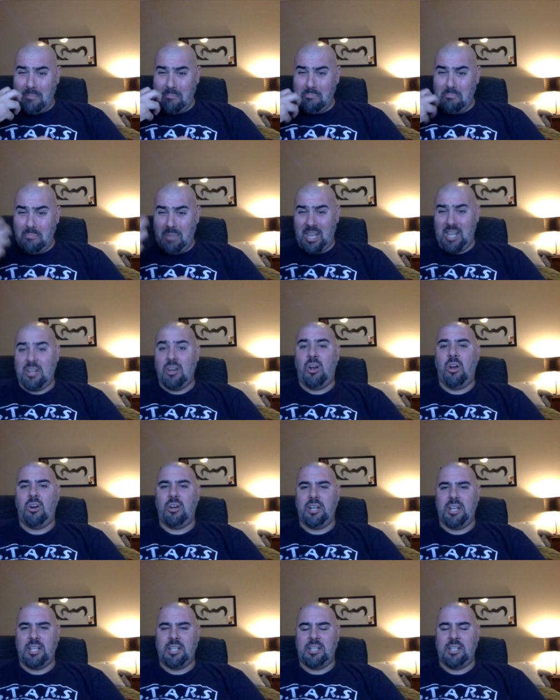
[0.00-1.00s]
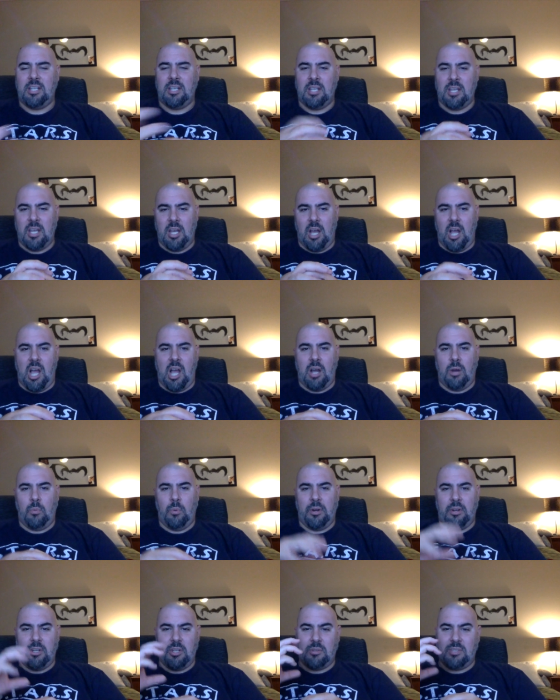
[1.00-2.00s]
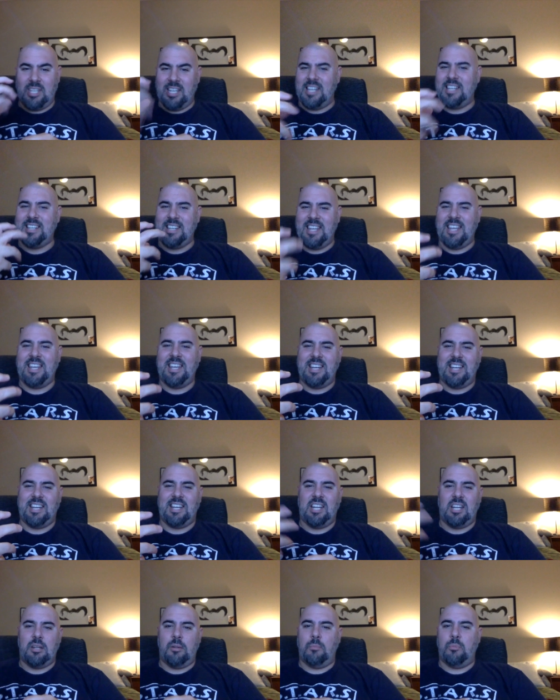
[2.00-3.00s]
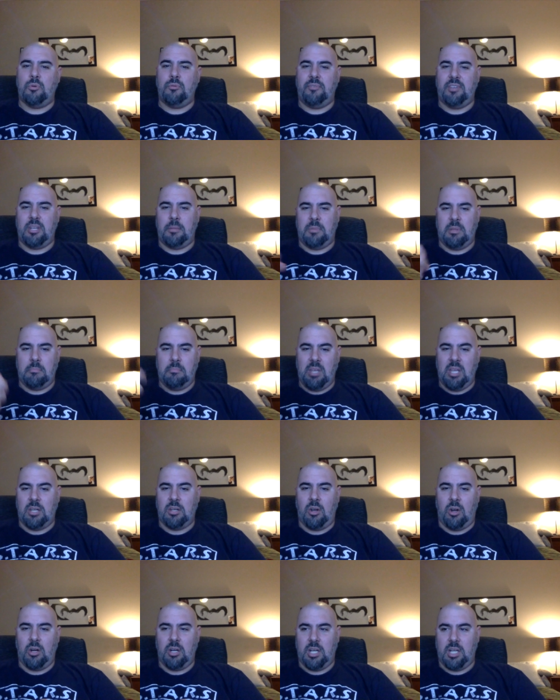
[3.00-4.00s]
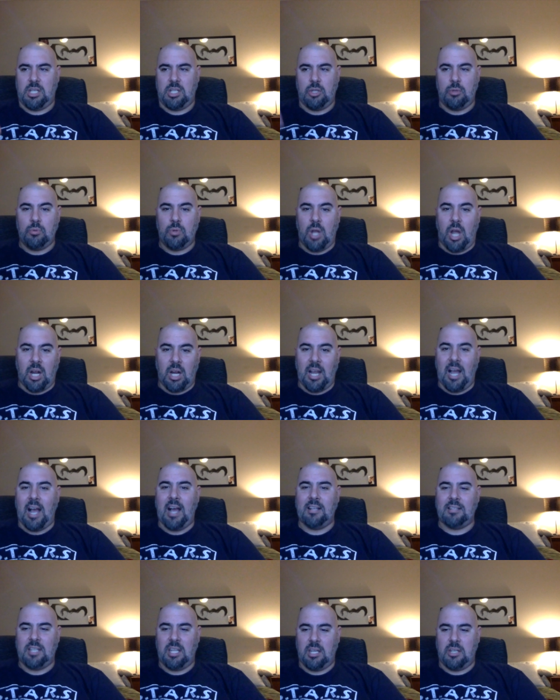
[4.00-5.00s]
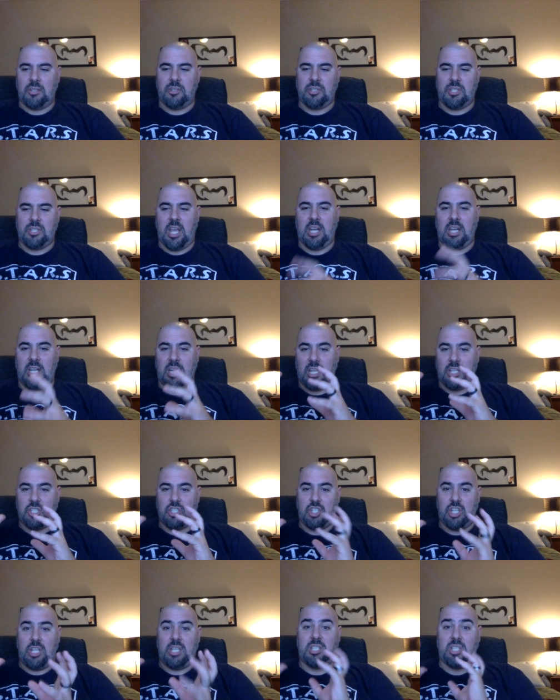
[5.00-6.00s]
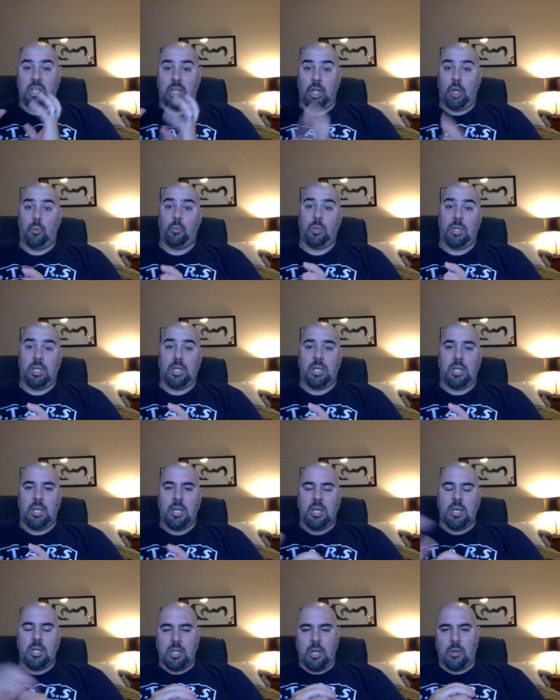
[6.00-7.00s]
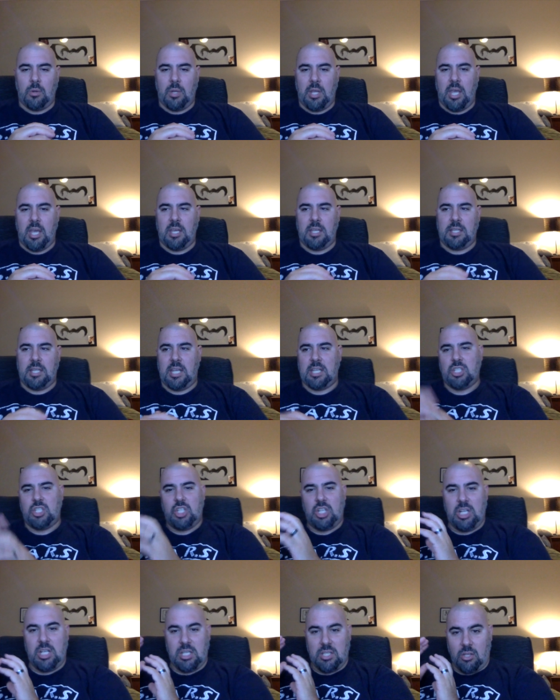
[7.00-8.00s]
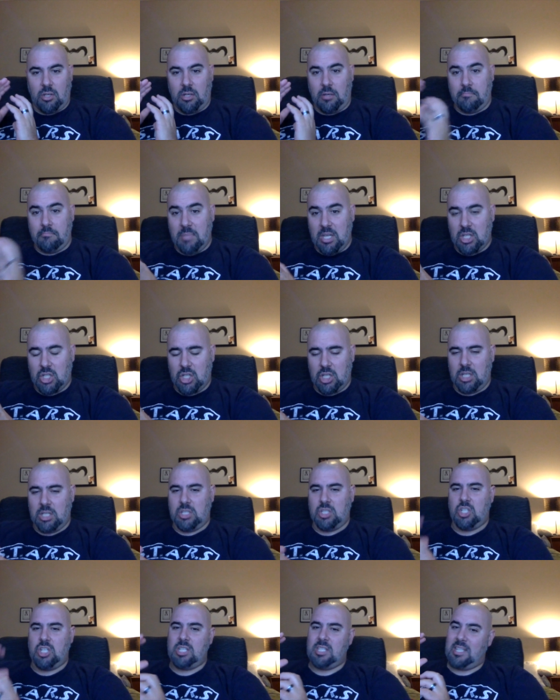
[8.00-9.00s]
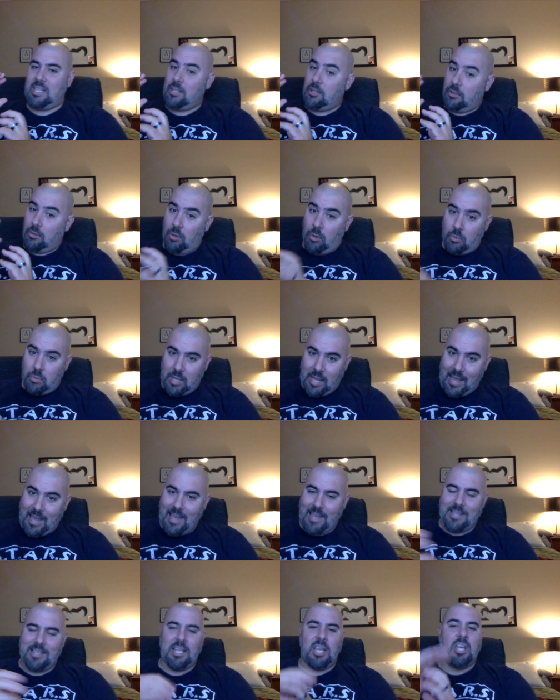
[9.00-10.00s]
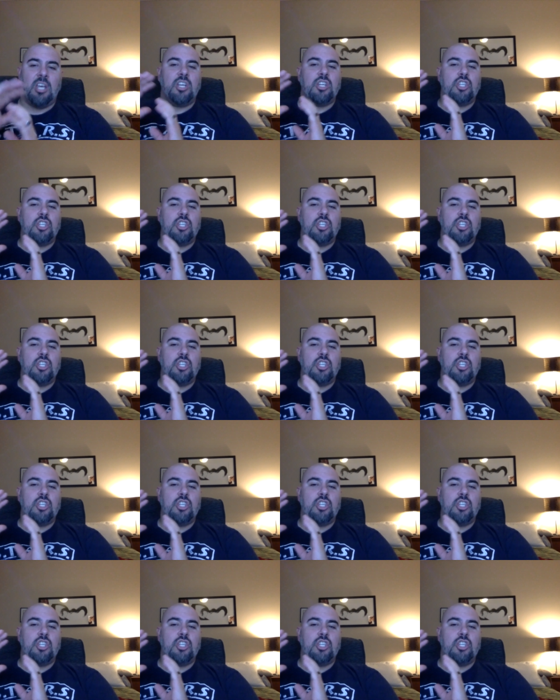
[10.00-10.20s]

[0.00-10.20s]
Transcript: mean-hearted, uh, where you didn't need it in the movie to be mean-hearted. You got the understanding that she is lonely, okay, that she is on a mission, she's in her own head.